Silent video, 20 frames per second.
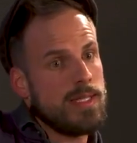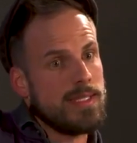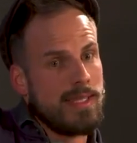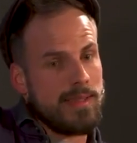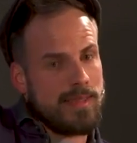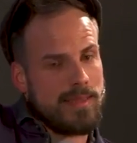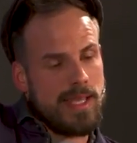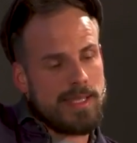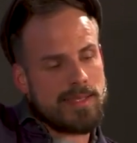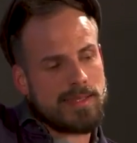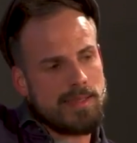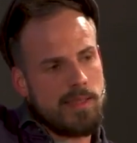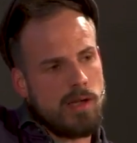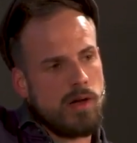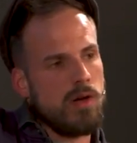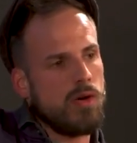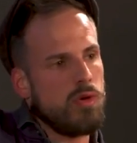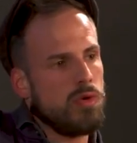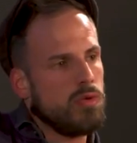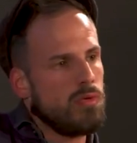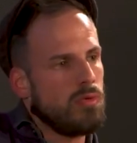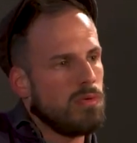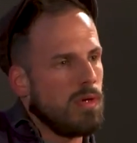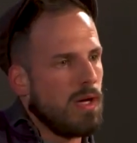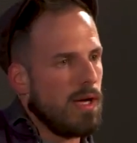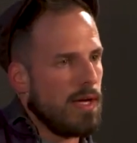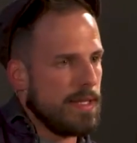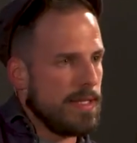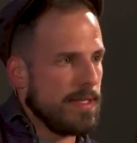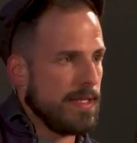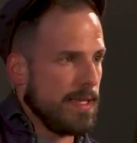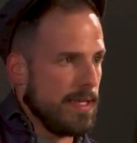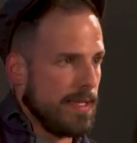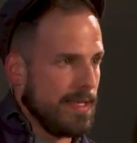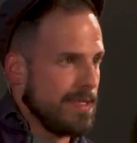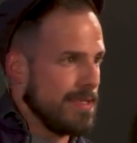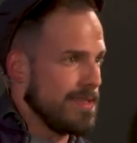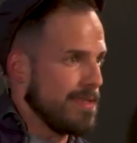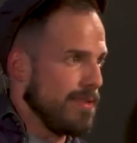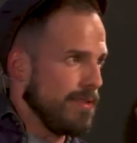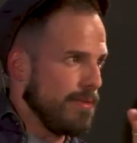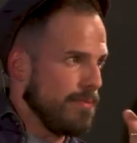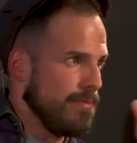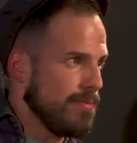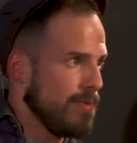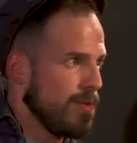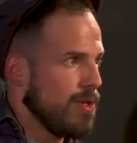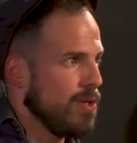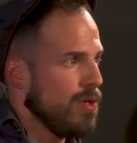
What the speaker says: is, like, that's the whole idea, is that